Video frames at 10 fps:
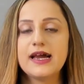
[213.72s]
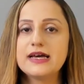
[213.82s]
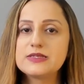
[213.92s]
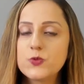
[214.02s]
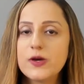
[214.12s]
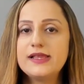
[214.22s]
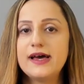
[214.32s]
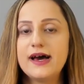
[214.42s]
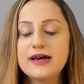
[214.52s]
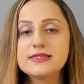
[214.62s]
as well
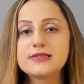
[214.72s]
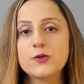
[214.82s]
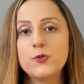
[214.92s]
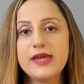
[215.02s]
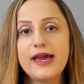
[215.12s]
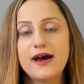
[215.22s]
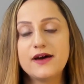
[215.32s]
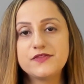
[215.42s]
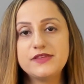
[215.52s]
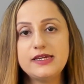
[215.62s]
as we
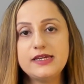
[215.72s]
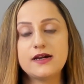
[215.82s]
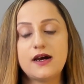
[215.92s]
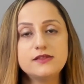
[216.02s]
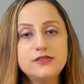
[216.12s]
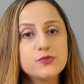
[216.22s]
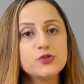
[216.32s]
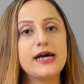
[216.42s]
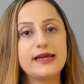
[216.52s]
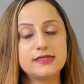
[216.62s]
have the other
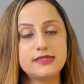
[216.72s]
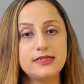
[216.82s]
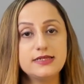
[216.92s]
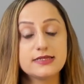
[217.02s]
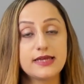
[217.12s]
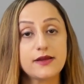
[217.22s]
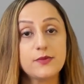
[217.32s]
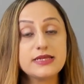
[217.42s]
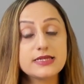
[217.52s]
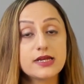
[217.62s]
modalities that are
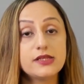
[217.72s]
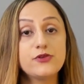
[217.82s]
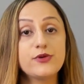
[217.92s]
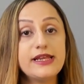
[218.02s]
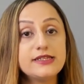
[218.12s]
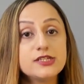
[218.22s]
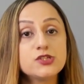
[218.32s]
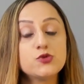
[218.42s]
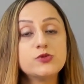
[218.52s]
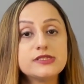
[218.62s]
basically
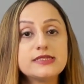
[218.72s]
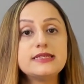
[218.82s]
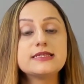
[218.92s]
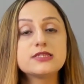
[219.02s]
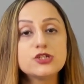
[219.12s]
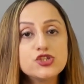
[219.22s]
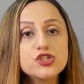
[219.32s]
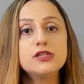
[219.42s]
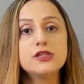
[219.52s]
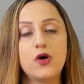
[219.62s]
relating towards the
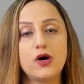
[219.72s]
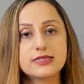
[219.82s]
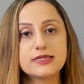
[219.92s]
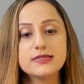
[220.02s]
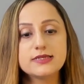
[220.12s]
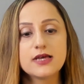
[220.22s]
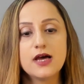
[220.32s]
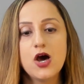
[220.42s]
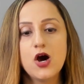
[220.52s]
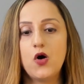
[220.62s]
surgical causes
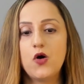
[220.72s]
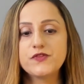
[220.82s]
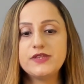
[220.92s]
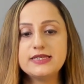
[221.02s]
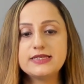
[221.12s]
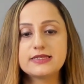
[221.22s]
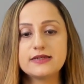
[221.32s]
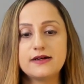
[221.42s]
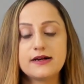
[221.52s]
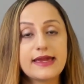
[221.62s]
of these
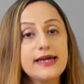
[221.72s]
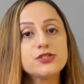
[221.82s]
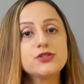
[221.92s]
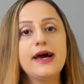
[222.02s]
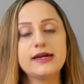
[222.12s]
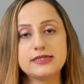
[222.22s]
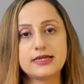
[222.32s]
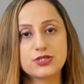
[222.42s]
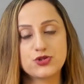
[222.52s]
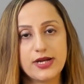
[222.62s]
uh, cataract
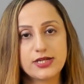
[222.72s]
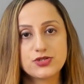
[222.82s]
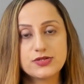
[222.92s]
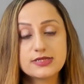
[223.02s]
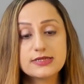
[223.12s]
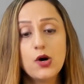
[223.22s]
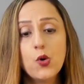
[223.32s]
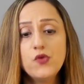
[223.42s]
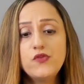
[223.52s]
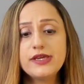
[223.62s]
extractions. Now
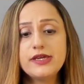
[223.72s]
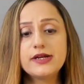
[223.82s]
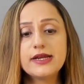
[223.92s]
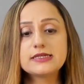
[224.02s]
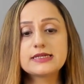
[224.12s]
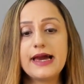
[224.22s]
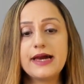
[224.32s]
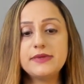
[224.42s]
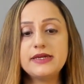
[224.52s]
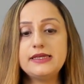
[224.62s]
over here it
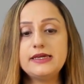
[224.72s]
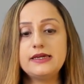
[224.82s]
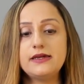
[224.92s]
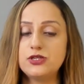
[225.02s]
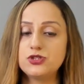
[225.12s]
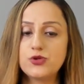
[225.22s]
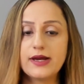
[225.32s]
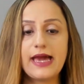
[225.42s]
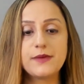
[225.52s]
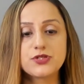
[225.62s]
can be the
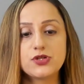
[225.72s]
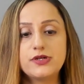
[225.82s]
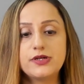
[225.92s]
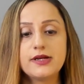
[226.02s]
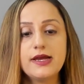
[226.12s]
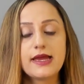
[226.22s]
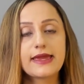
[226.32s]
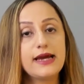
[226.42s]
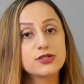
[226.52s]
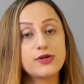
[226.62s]
intracapsular
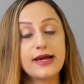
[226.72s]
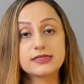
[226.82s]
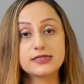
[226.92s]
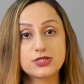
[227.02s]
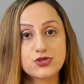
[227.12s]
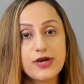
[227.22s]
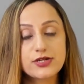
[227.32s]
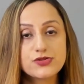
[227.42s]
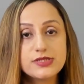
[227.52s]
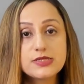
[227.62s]
cataract
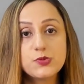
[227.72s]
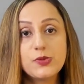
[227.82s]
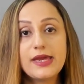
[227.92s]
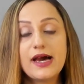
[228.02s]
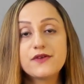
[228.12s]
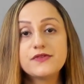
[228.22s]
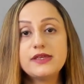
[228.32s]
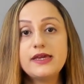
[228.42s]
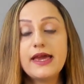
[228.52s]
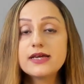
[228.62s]
extractions. We have
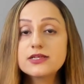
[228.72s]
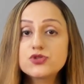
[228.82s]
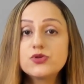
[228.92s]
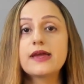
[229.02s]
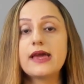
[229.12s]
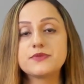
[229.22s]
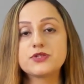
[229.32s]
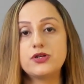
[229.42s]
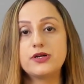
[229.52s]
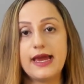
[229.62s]
the
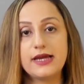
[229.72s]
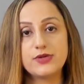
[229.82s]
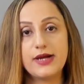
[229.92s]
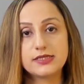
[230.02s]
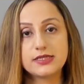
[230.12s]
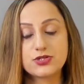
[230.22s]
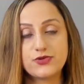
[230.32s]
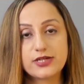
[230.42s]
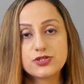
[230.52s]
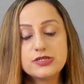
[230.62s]
extracapsular cataract
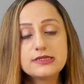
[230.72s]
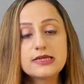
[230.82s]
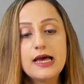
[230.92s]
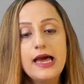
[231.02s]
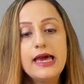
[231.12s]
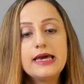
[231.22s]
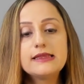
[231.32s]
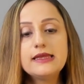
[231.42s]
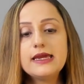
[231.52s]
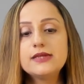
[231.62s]
extractions.
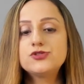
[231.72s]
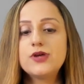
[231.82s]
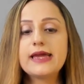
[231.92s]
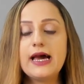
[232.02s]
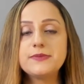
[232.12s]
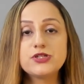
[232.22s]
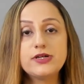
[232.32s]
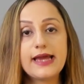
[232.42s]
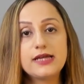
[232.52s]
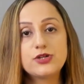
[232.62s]
The
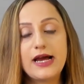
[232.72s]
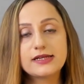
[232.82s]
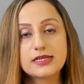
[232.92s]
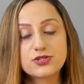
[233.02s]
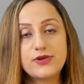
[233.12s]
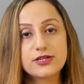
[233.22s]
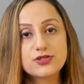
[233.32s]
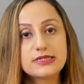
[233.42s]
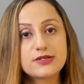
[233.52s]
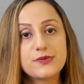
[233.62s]
intracapsular cataract
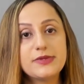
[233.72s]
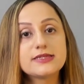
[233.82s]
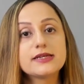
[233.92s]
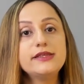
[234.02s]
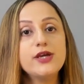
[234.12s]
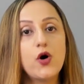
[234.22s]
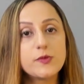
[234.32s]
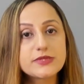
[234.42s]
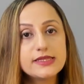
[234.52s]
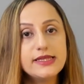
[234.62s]
extractions are basically
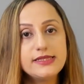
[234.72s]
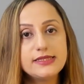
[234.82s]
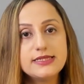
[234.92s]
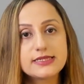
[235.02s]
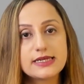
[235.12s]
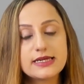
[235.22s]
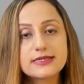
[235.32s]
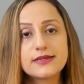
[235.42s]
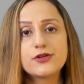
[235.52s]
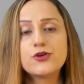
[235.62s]
obsolete these
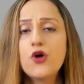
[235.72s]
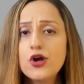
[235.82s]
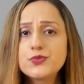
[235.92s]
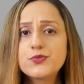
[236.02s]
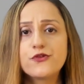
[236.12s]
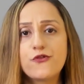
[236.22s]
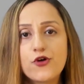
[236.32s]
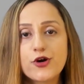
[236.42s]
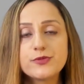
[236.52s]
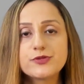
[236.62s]
days and they're not
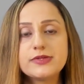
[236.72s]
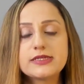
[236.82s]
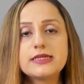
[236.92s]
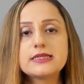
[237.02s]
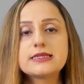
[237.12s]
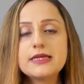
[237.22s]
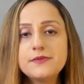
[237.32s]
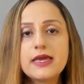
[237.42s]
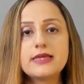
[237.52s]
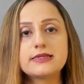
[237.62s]
performed but in
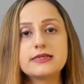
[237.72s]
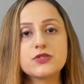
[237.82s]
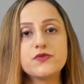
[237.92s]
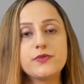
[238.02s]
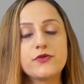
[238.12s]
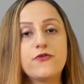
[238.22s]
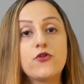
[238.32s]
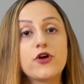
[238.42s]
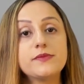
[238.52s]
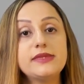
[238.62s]
some cases we
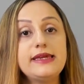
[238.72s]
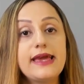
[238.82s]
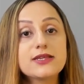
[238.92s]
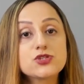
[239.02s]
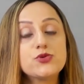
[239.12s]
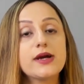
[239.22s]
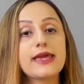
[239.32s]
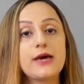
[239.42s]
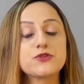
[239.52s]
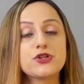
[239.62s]
perform the
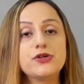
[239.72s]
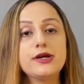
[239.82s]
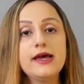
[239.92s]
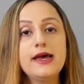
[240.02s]
extracapsular